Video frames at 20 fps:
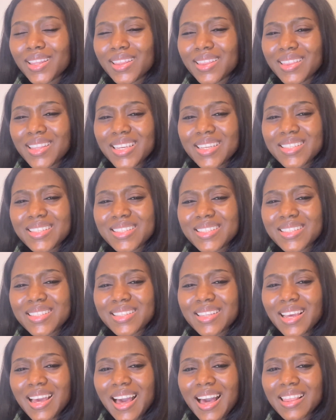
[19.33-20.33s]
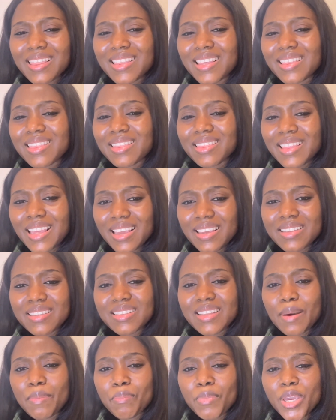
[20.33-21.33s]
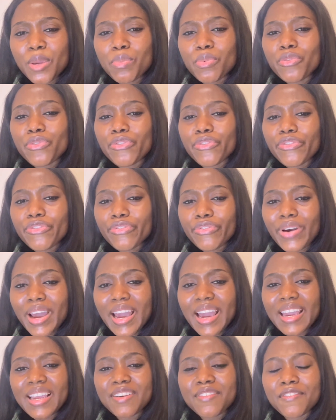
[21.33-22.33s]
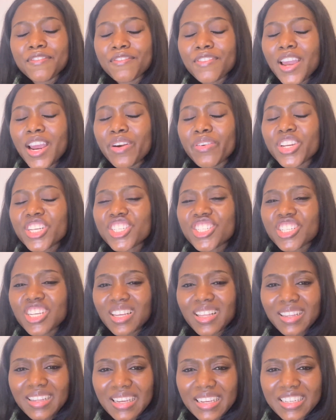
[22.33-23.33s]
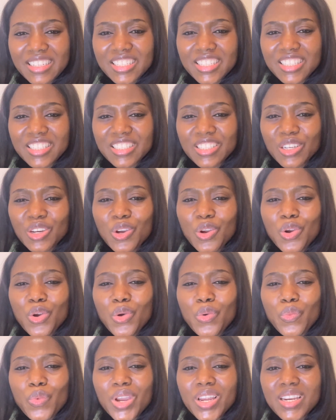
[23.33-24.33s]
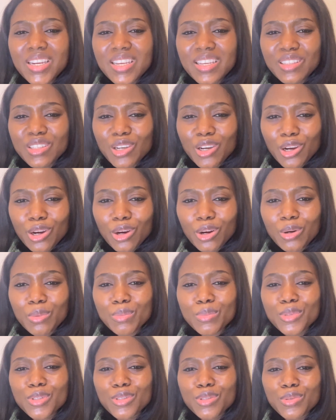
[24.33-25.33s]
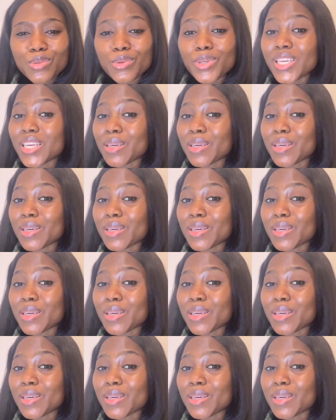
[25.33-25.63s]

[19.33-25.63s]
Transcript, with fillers: These are the things that people find very challenging when it comes to